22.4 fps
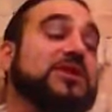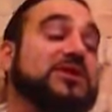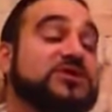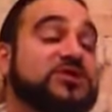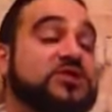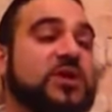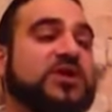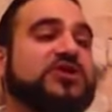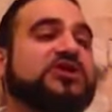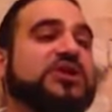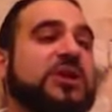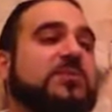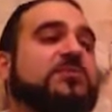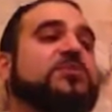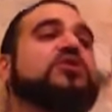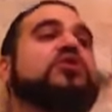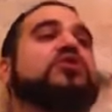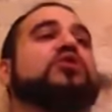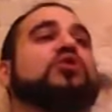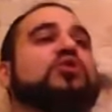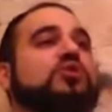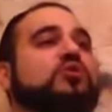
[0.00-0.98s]
So Hashem
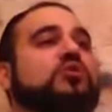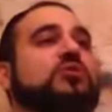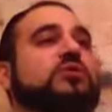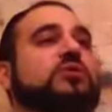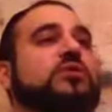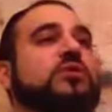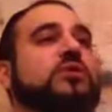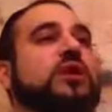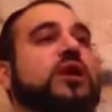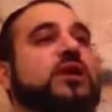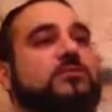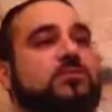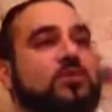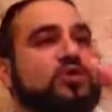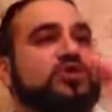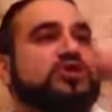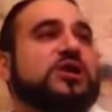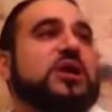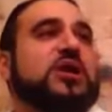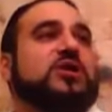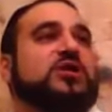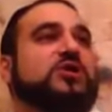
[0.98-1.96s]
knew, and
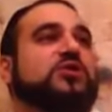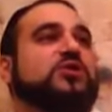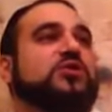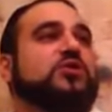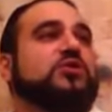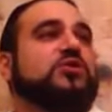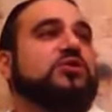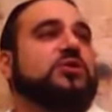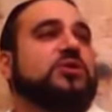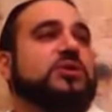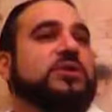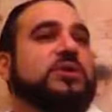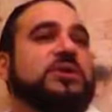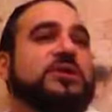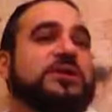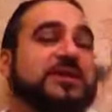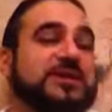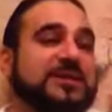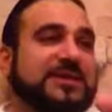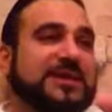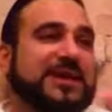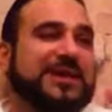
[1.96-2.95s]
Moshe knew,
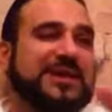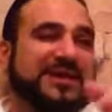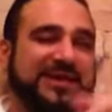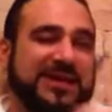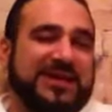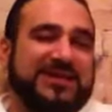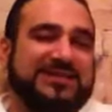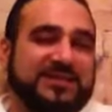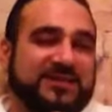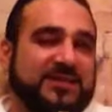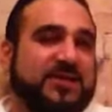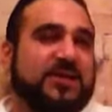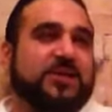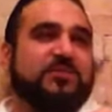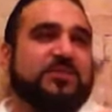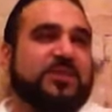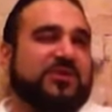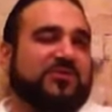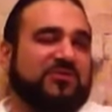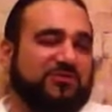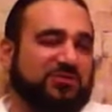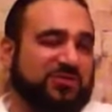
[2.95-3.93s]
that he needs a little
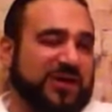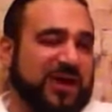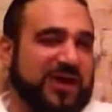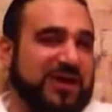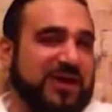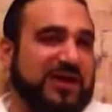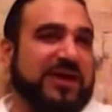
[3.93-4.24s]
bit of pride.